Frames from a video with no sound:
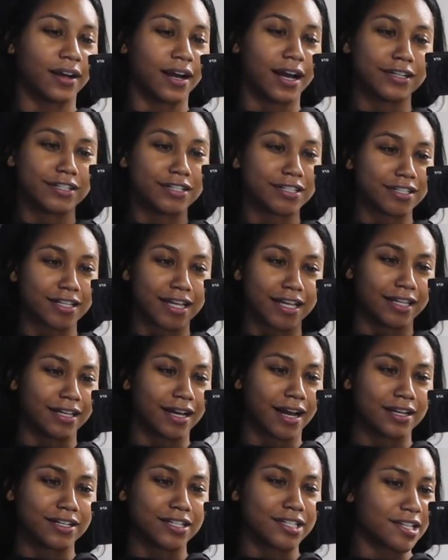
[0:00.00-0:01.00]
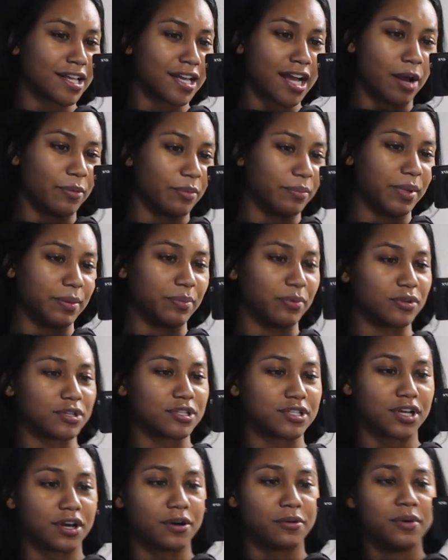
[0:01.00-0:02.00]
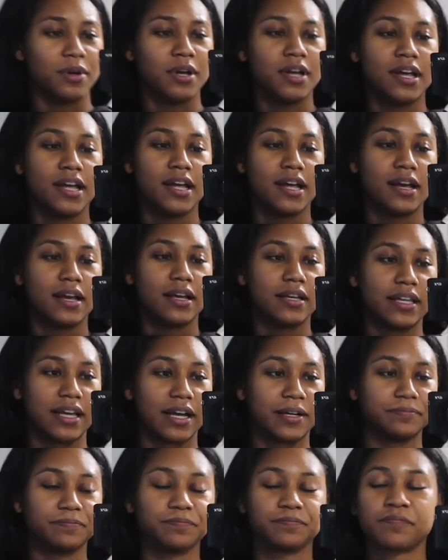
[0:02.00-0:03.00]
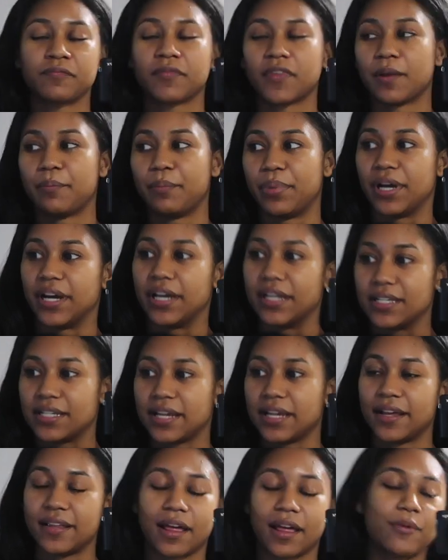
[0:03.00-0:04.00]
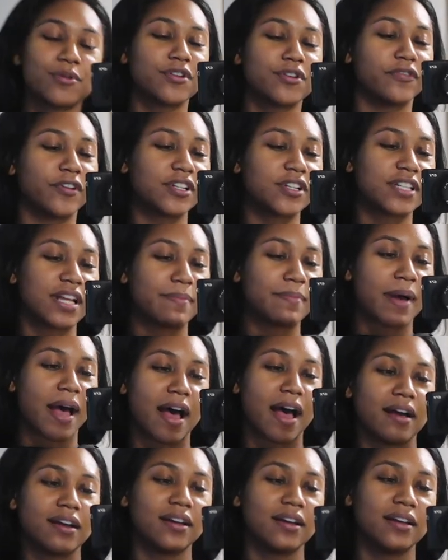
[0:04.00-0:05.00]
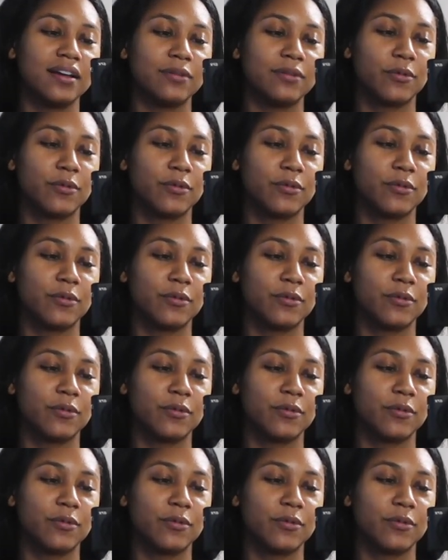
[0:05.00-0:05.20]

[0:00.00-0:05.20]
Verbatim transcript: I just like, I just like helping people, so yeah. But that was the first day back.